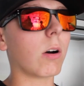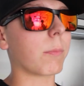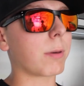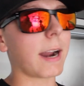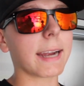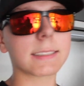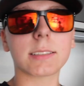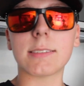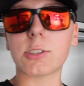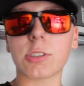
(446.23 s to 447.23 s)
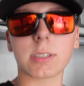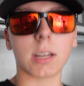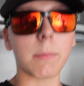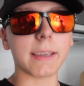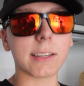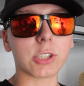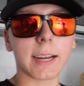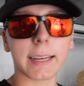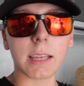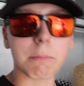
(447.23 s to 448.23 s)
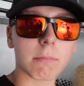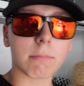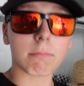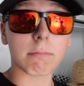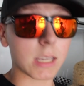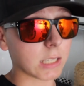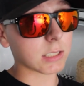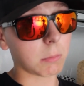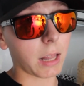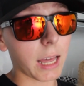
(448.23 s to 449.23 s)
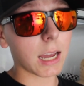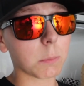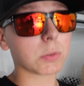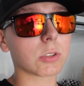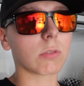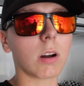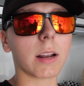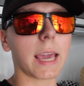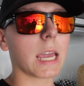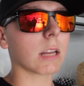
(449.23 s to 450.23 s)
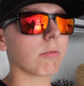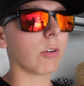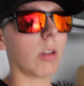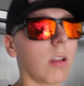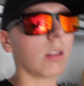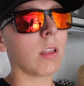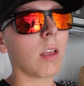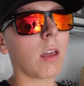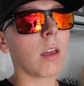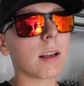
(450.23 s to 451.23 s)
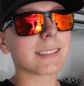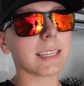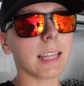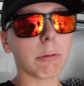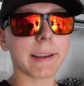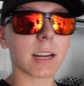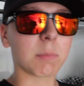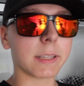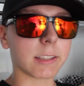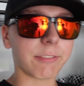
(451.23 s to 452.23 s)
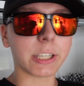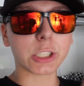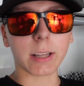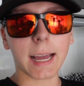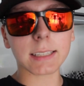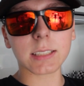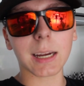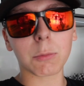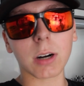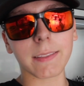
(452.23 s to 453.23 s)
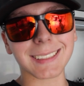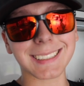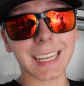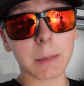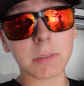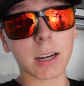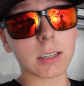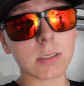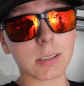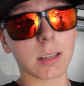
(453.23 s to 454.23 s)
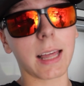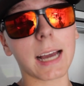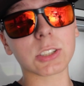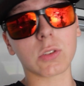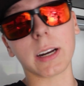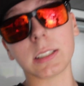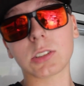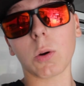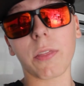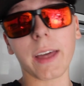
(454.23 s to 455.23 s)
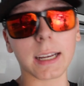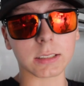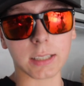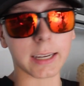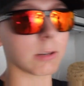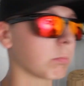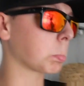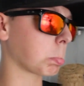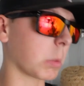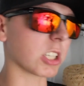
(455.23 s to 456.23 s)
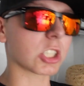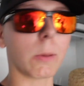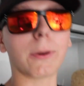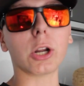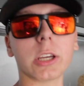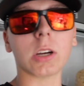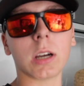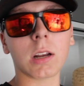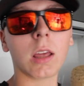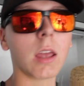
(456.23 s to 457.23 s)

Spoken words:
Our practice is just going to be try and get me some laps, run a handful. Seeing that we didn't complete the feature last time, we're on the same tires as the last race, so with that said, they're still pretty good.